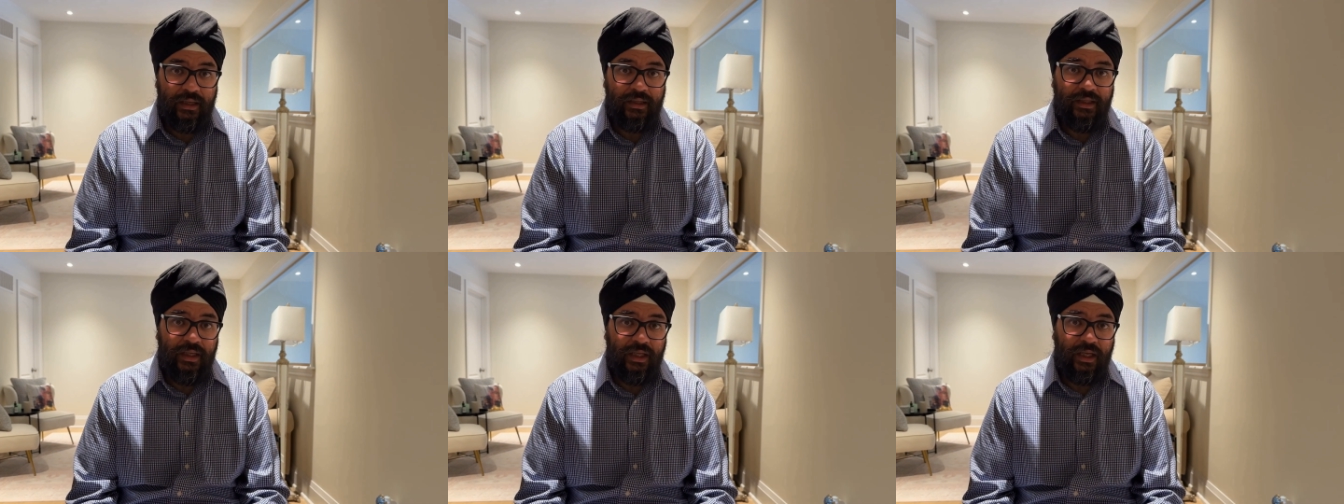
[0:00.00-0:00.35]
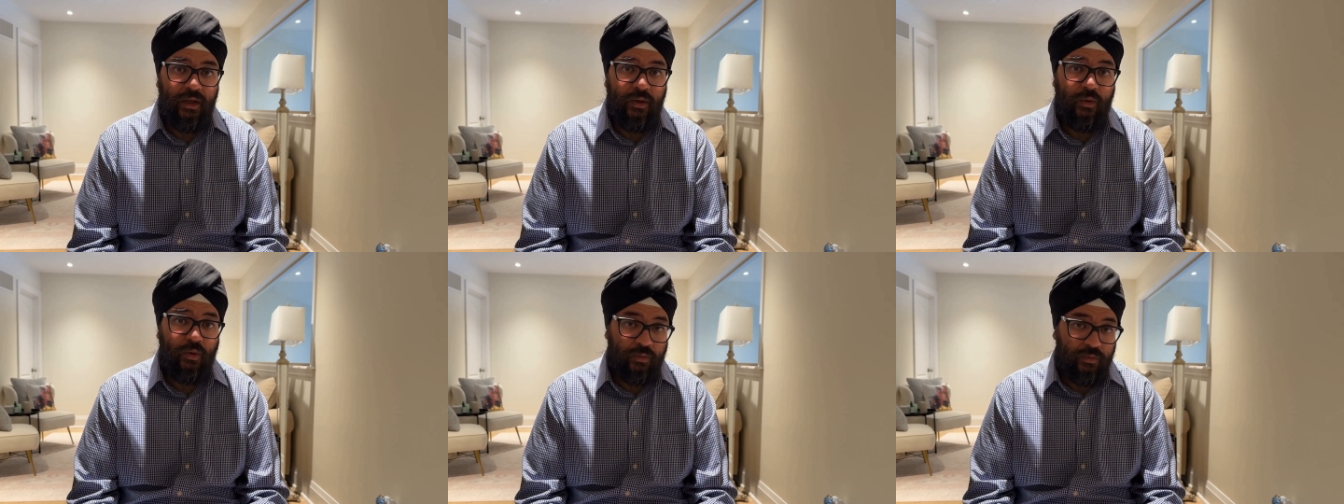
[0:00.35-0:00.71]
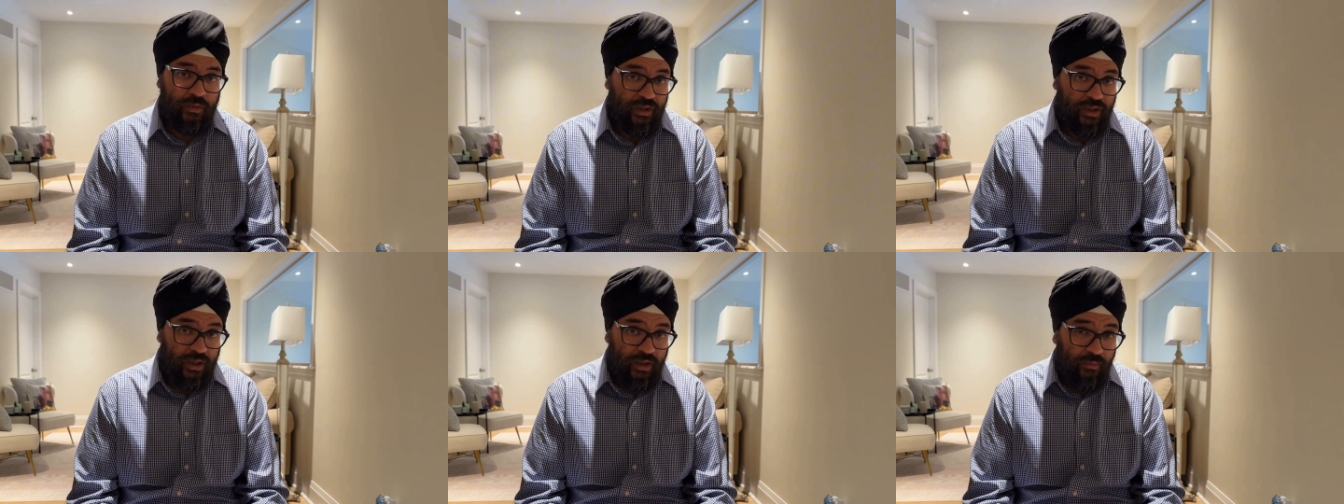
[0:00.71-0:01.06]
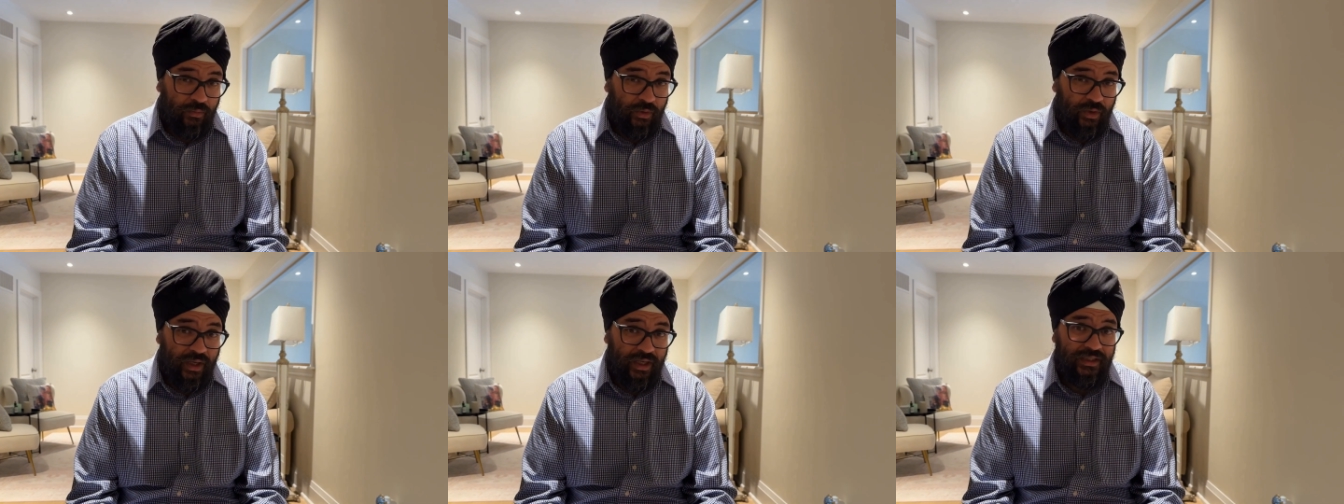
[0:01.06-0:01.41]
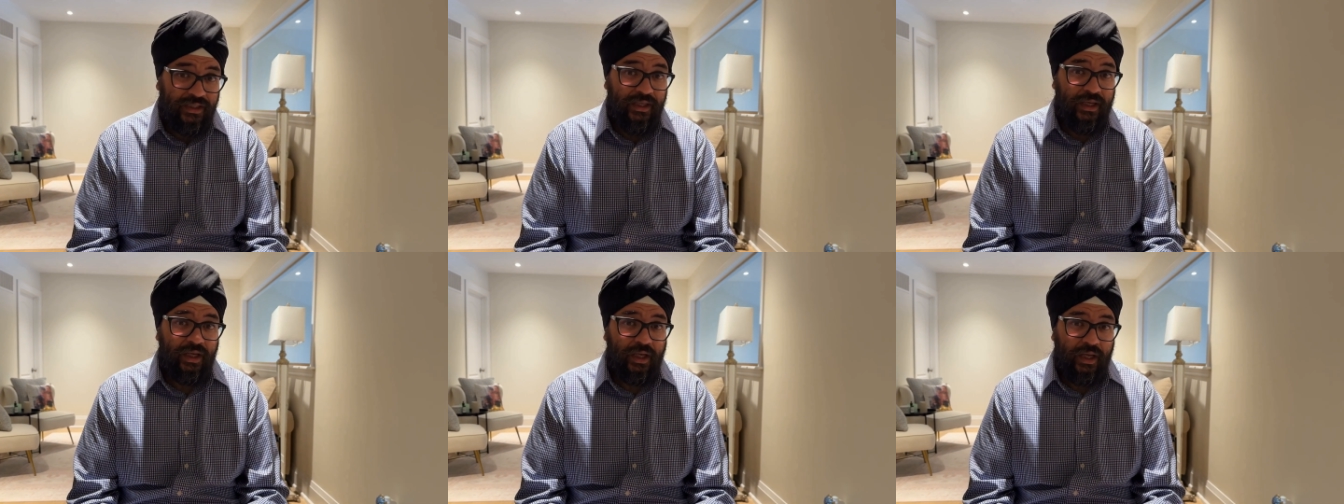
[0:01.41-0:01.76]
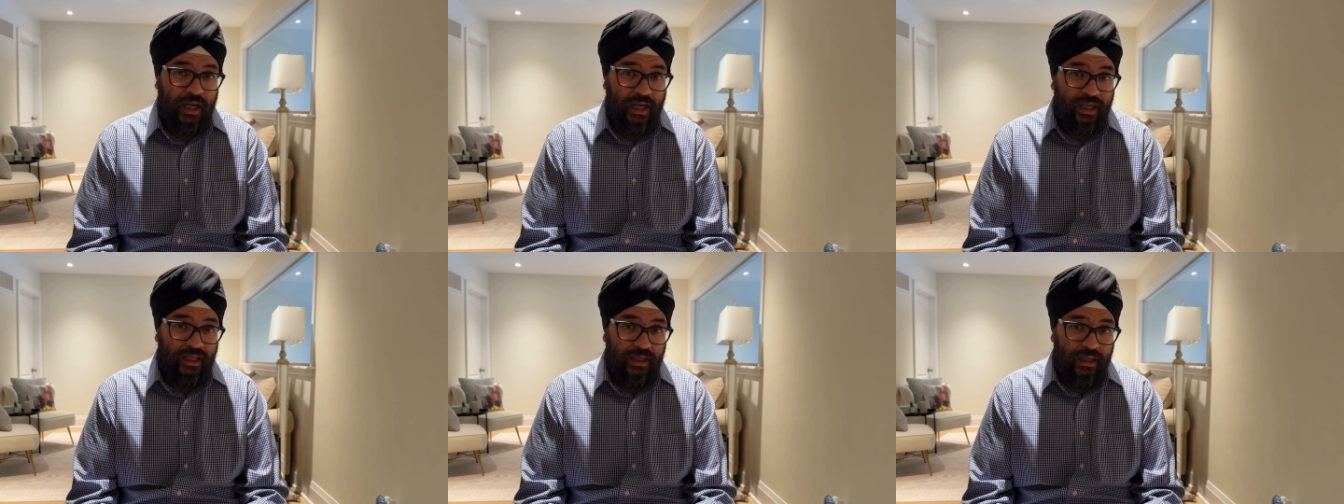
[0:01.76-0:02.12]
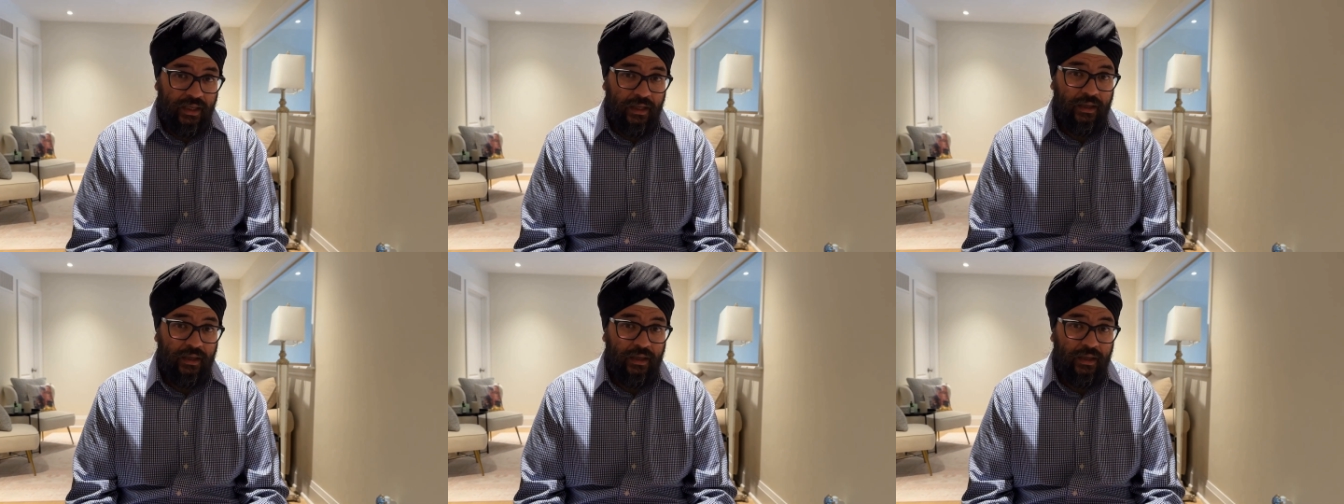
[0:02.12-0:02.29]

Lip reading: year-over-year price decline